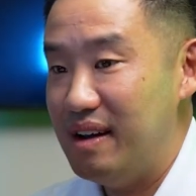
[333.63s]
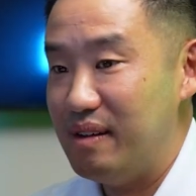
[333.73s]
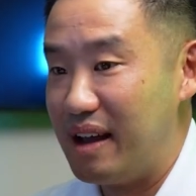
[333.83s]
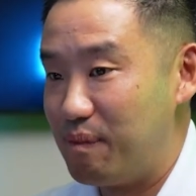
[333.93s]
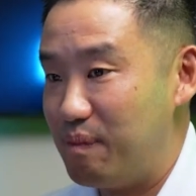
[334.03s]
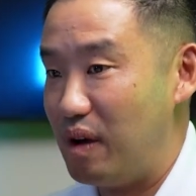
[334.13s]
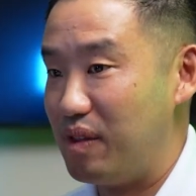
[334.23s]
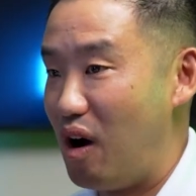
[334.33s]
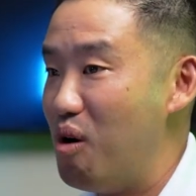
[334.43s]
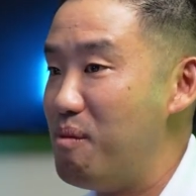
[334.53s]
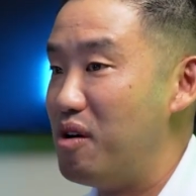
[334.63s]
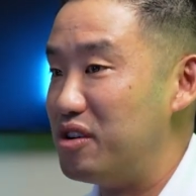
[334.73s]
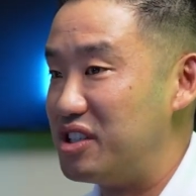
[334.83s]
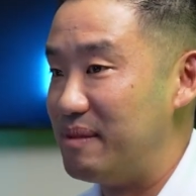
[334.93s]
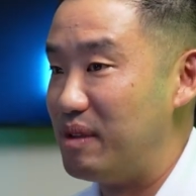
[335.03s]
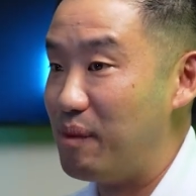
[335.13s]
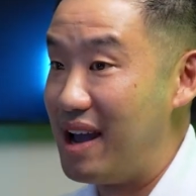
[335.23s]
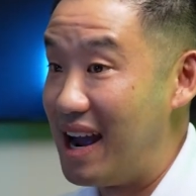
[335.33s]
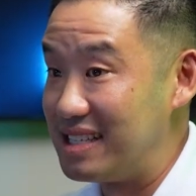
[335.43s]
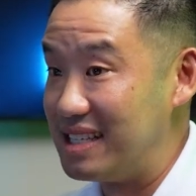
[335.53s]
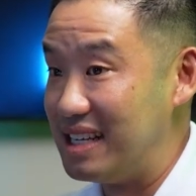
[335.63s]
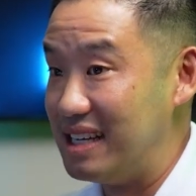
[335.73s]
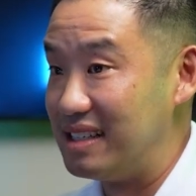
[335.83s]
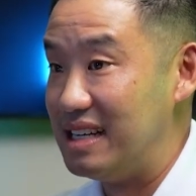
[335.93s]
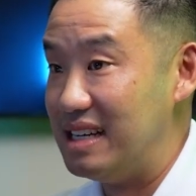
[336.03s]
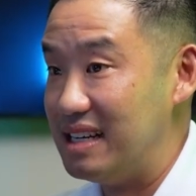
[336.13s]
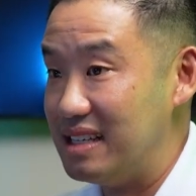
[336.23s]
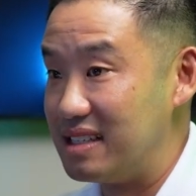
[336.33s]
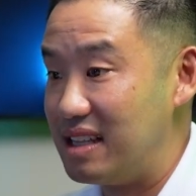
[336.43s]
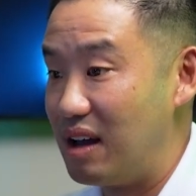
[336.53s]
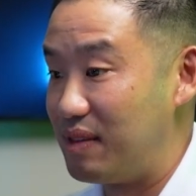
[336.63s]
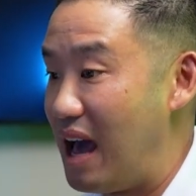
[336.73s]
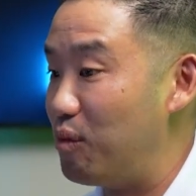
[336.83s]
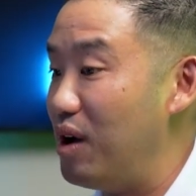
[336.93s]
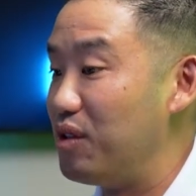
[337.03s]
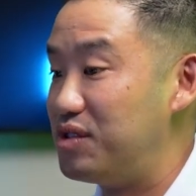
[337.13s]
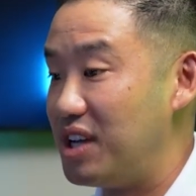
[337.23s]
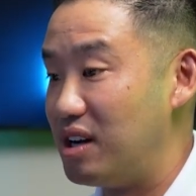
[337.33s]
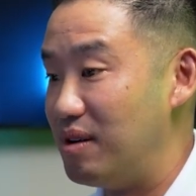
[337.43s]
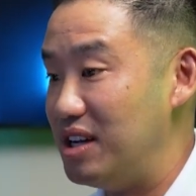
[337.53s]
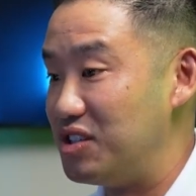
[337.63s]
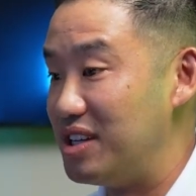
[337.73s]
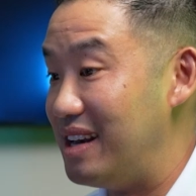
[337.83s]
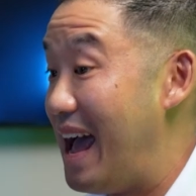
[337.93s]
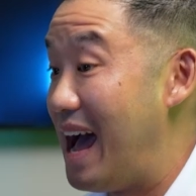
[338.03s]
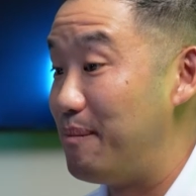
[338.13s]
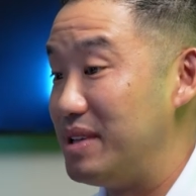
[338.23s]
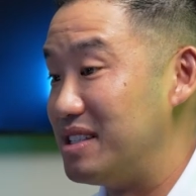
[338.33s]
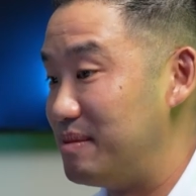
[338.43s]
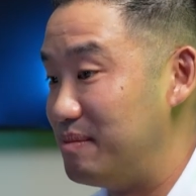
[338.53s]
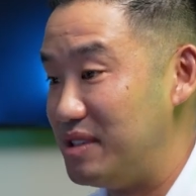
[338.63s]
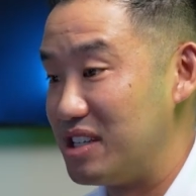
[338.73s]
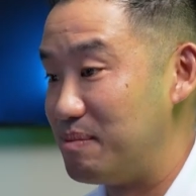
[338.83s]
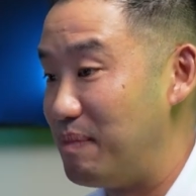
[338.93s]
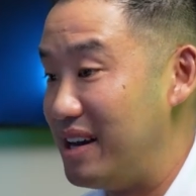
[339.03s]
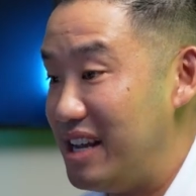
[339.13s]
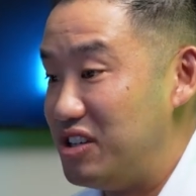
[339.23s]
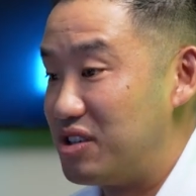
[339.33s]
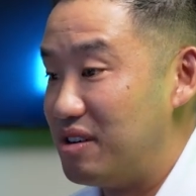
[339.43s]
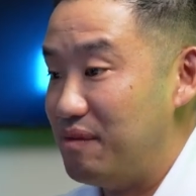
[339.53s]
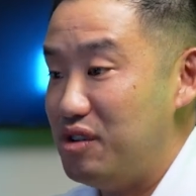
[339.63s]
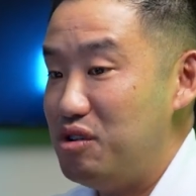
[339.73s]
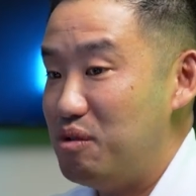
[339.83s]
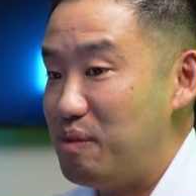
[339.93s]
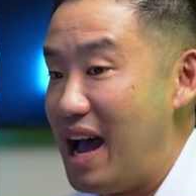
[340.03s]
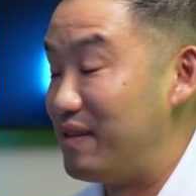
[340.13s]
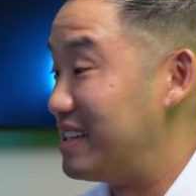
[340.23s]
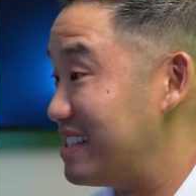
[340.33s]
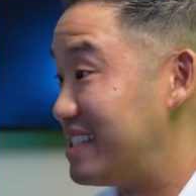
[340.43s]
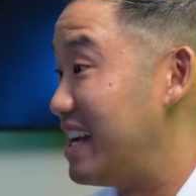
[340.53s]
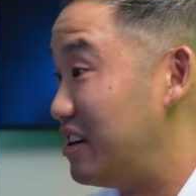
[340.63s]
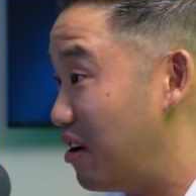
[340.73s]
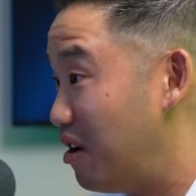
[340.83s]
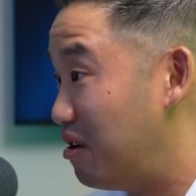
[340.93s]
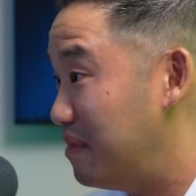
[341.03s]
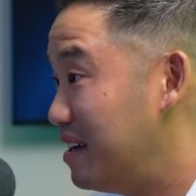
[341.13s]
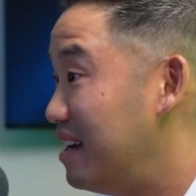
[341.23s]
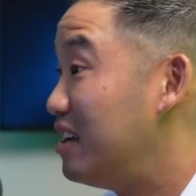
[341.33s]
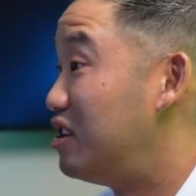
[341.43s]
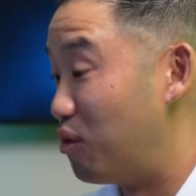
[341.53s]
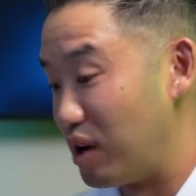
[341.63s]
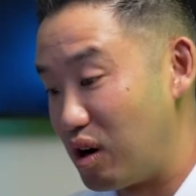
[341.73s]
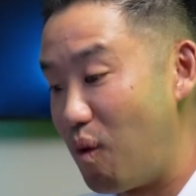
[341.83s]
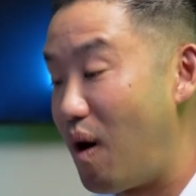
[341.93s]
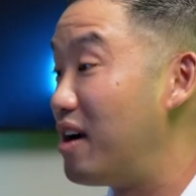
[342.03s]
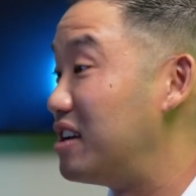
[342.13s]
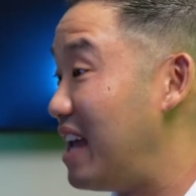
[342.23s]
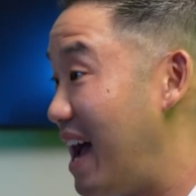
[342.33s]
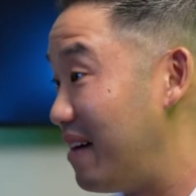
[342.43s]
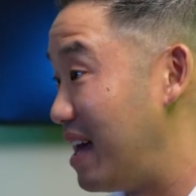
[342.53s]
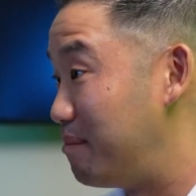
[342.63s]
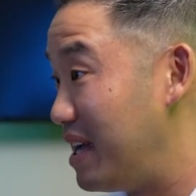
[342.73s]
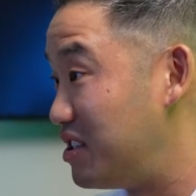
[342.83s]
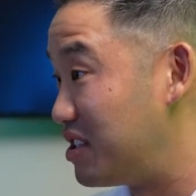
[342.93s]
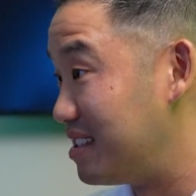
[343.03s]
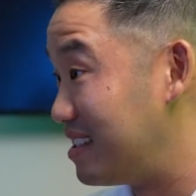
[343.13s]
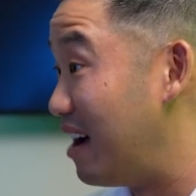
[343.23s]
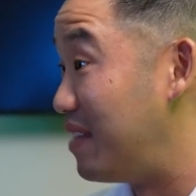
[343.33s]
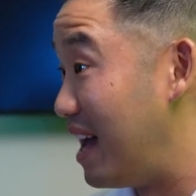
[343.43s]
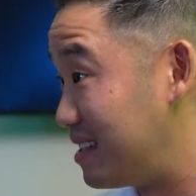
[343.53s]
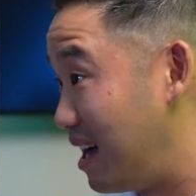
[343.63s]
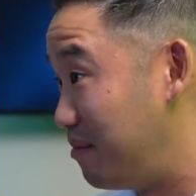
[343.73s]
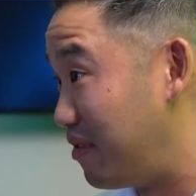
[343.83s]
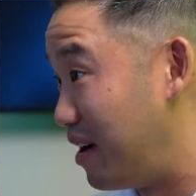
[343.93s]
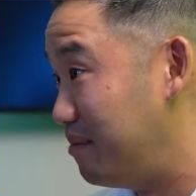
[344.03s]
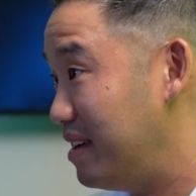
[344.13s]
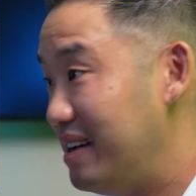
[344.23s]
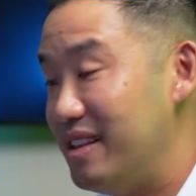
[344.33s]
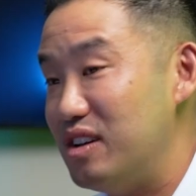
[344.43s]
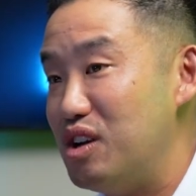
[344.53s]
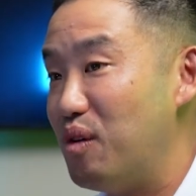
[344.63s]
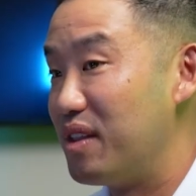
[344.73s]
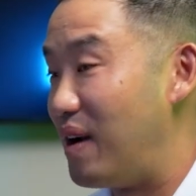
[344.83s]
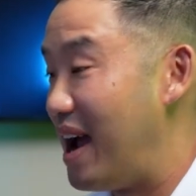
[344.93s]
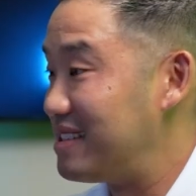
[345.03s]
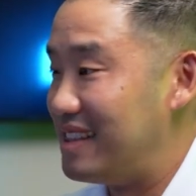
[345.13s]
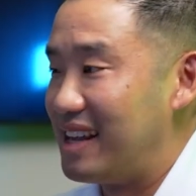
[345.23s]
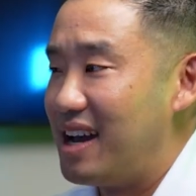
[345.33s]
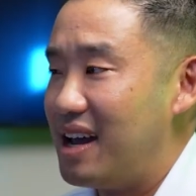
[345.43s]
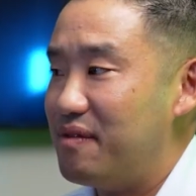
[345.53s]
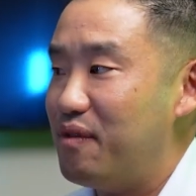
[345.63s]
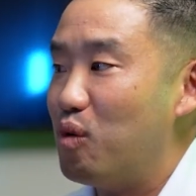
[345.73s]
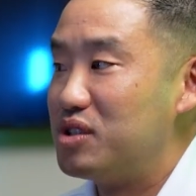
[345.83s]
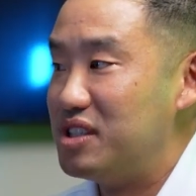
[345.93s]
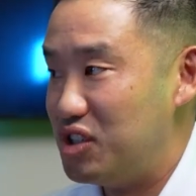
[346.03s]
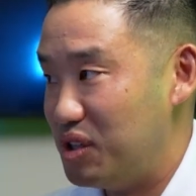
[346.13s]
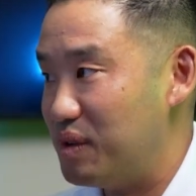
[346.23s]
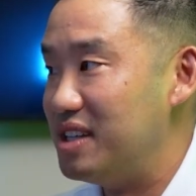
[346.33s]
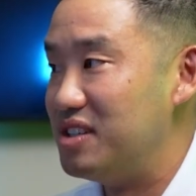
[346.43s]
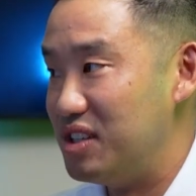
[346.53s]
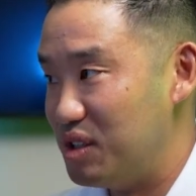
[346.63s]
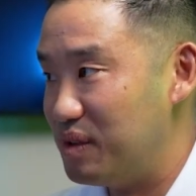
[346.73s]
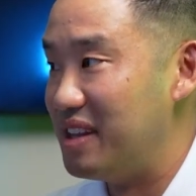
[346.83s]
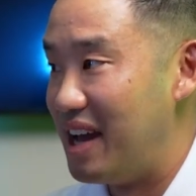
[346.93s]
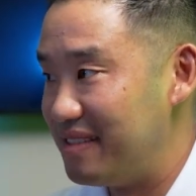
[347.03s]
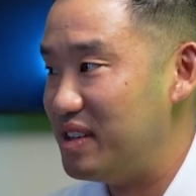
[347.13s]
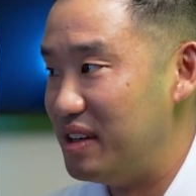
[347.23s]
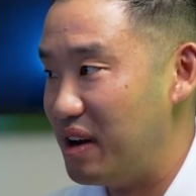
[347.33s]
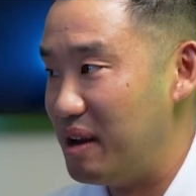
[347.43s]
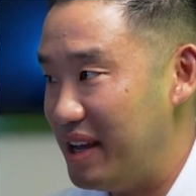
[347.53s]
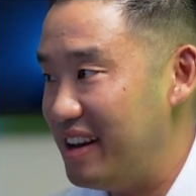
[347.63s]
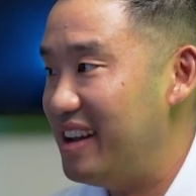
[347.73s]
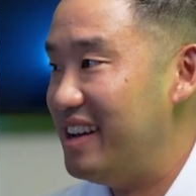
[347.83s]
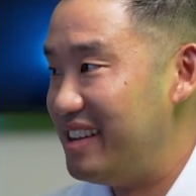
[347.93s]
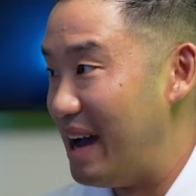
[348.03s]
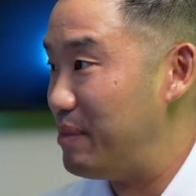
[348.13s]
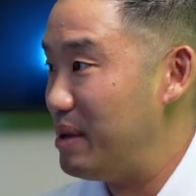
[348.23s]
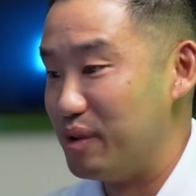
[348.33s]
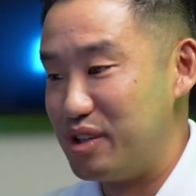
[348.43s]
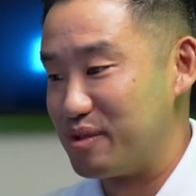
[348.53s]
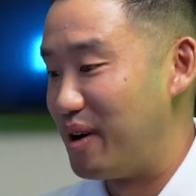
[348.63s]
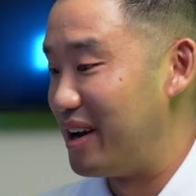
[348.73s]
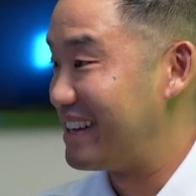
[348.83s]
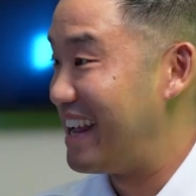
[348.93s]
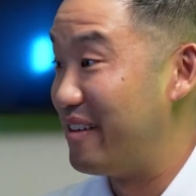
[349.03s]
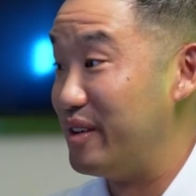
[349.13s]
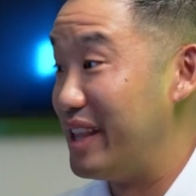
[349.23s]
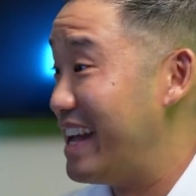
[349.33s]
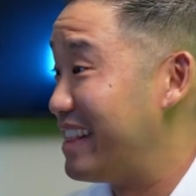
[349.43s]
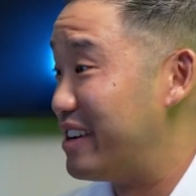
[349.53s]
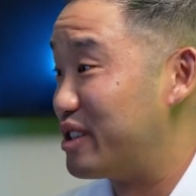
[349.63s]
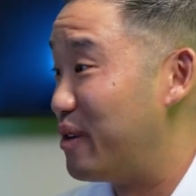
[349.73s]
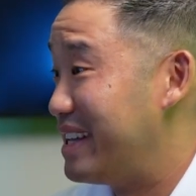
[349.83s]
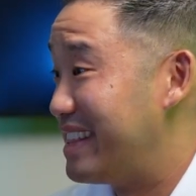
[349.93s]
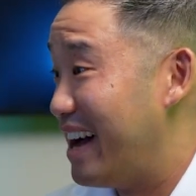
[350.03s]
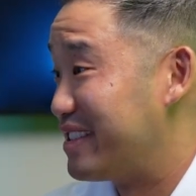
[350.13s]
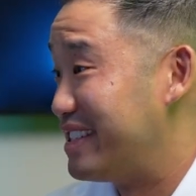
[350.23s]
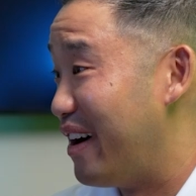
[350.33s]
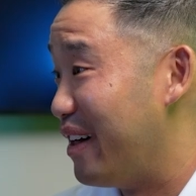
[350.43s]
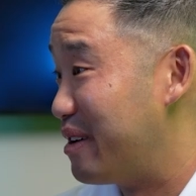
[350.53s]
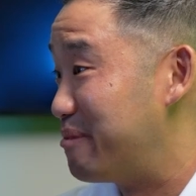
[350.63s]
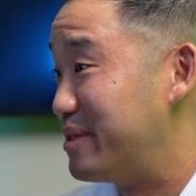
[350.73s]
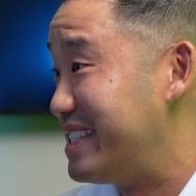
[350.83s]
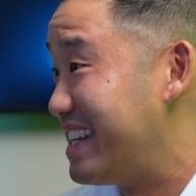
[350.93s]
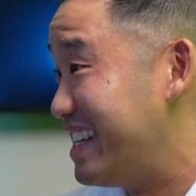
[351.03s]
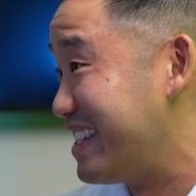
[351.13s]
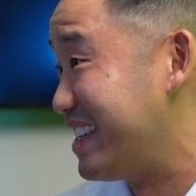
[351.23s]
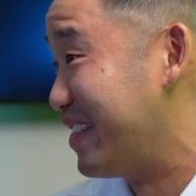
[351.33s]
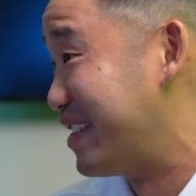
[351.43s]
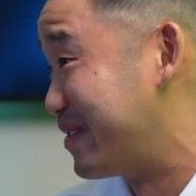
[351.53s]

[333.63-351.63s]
Yeah. But the homeownership, the way I see it, is that wealth generation happens just by nature of you having to stay in your home. You're required to have that patience of that time frame. There's no other asset that kind of forces you into doing that. You know what I mean? True. Yeah, people just want to, when they hit their $20,000 appreciation on